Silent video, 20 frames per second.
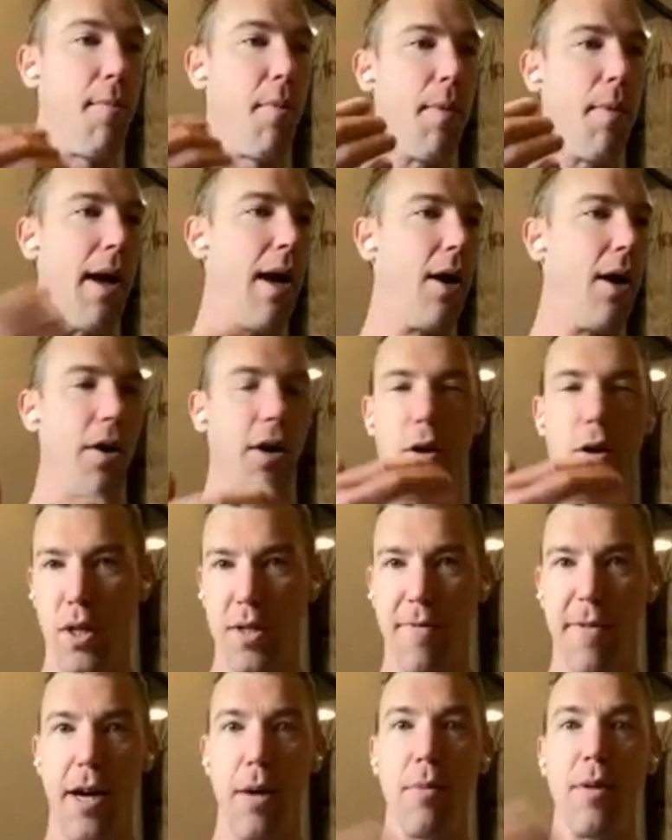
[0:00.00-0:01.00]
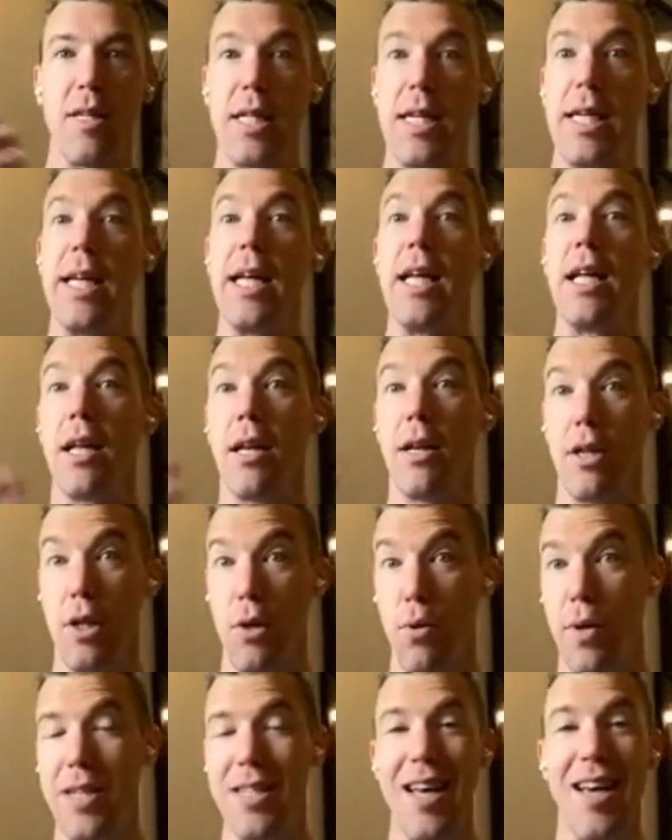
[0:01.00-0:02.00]
them about importance of vitamin D,
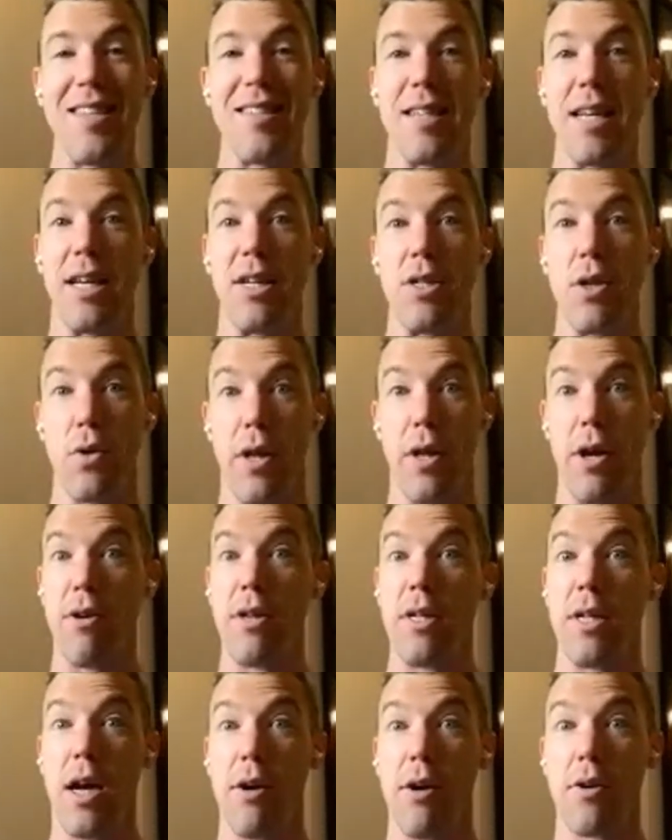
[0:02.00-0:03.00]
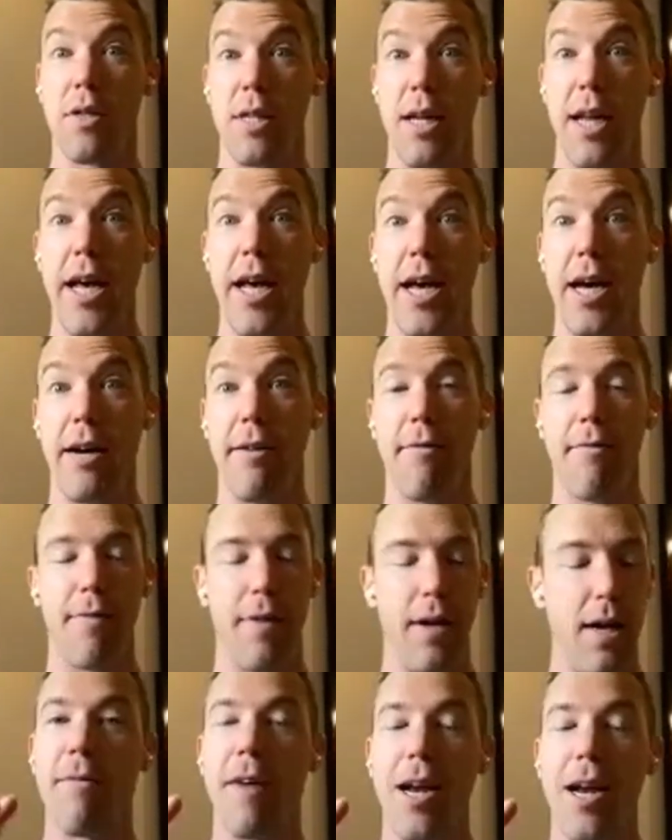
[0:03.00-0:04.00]
doing testing. So their entire
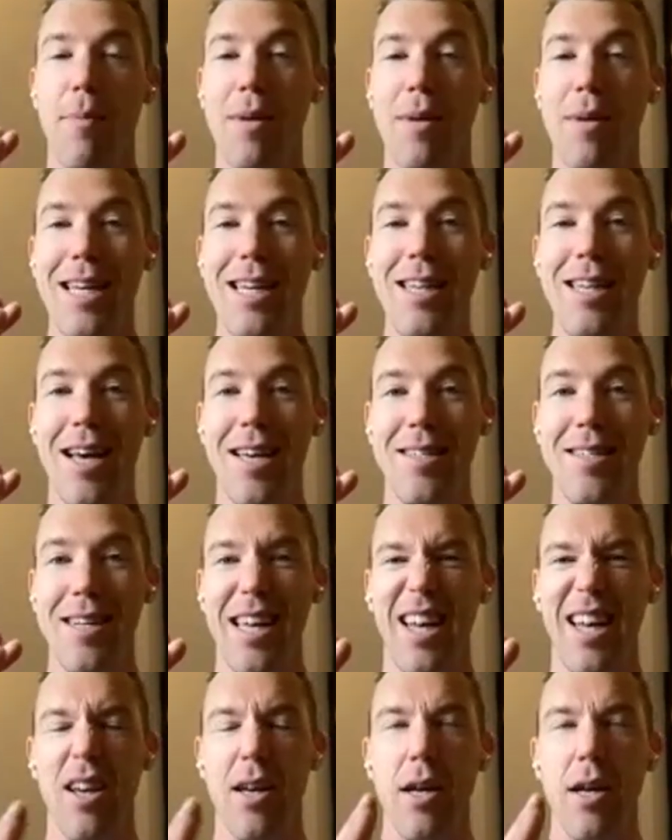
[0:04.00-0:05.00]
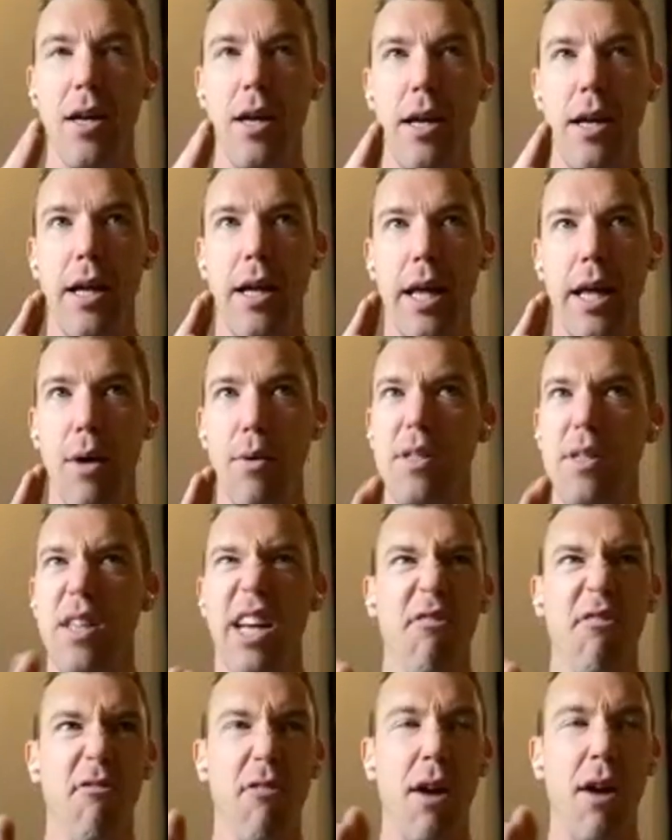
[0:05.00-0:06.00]
staff did vitamin D testing. It
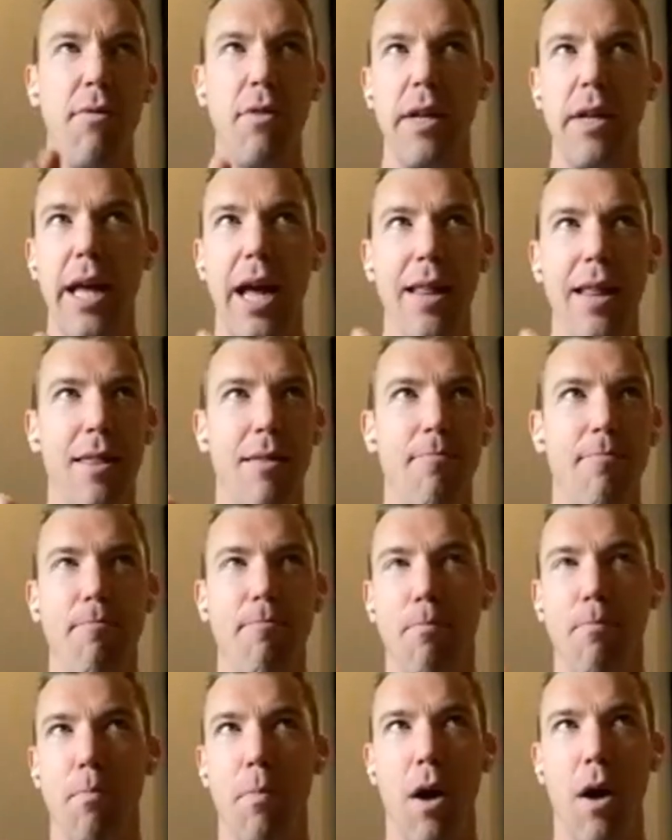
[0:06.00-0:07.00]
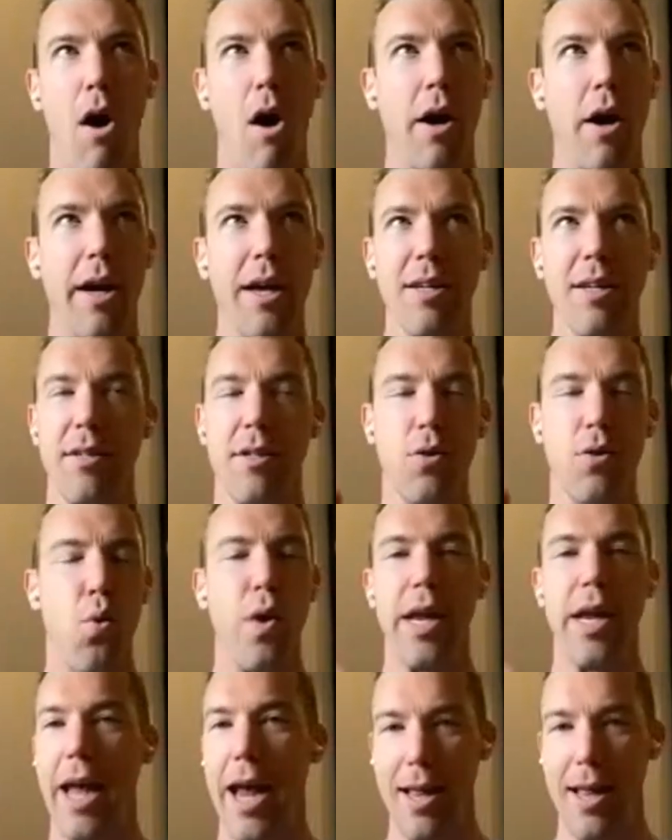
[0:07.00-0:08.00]
was like roughly at
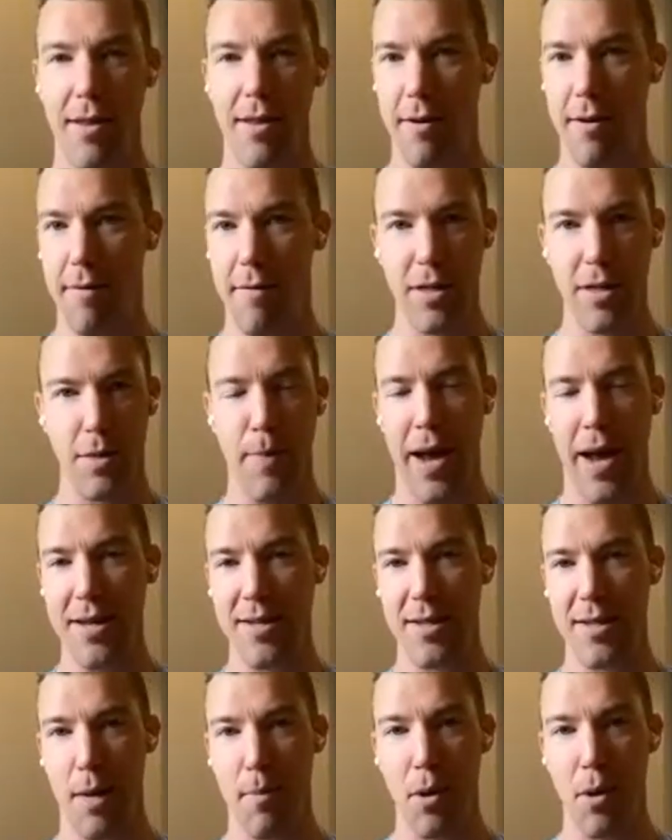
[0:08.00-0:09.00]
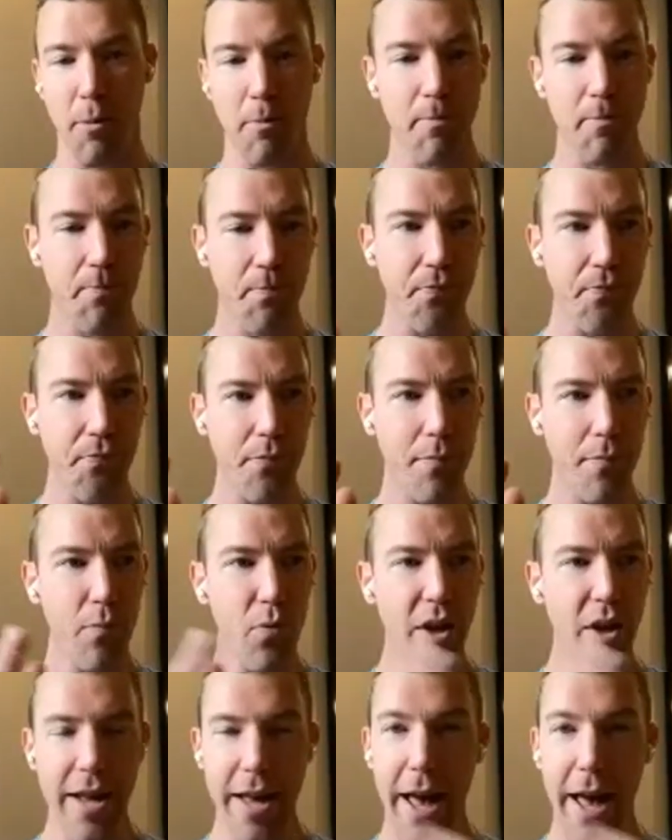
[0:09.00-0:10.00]
August 28th of this past summer.
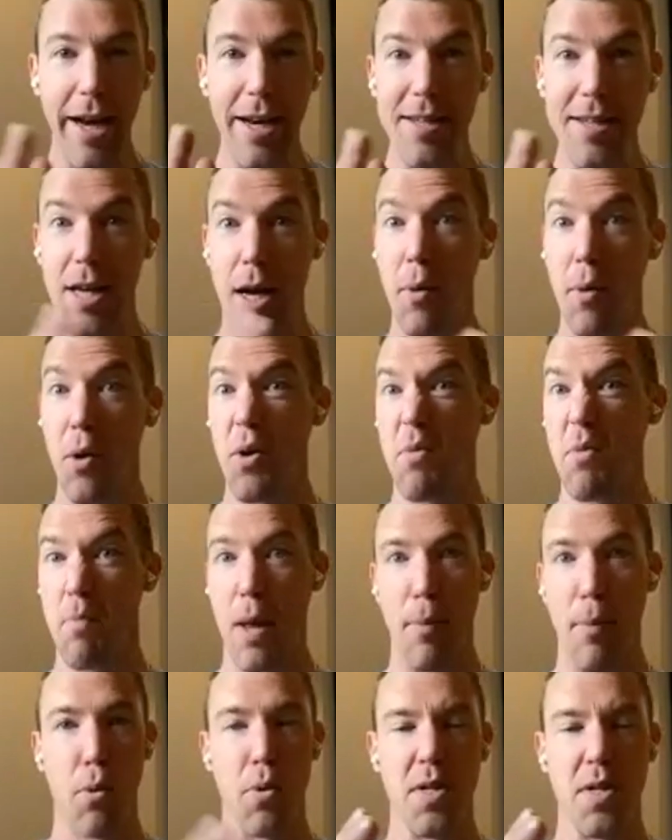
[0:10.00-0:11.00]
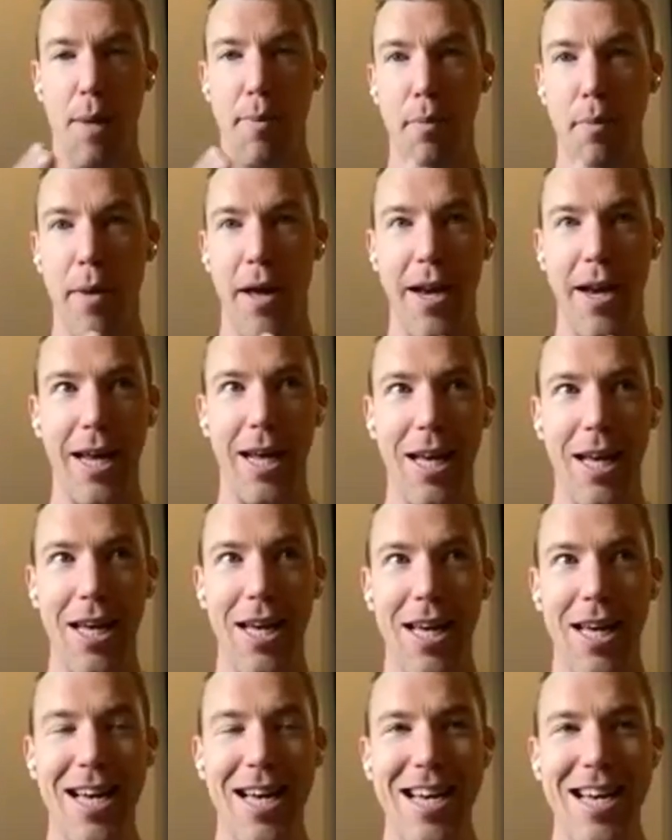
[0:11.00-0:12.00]
End of summer, people were
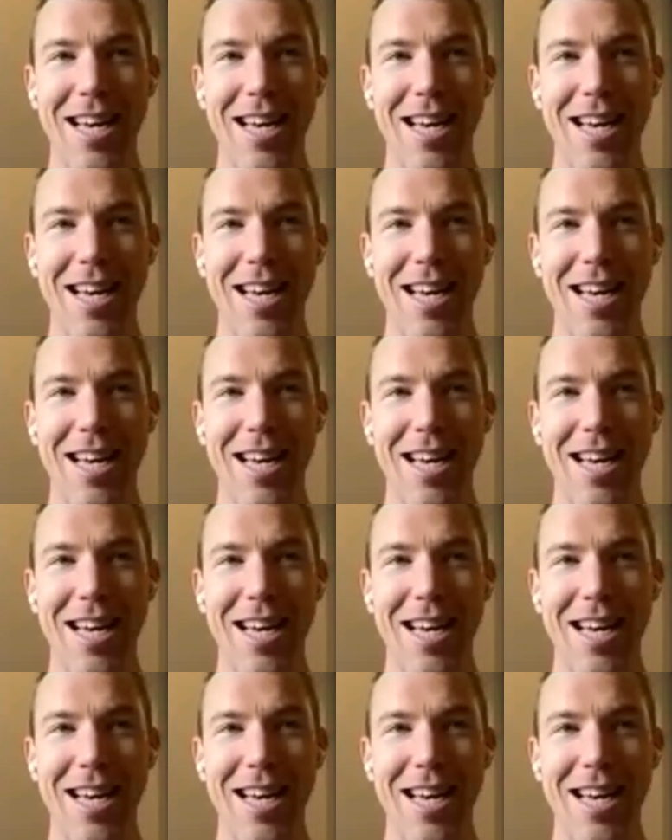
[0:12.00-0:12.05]
supplementing.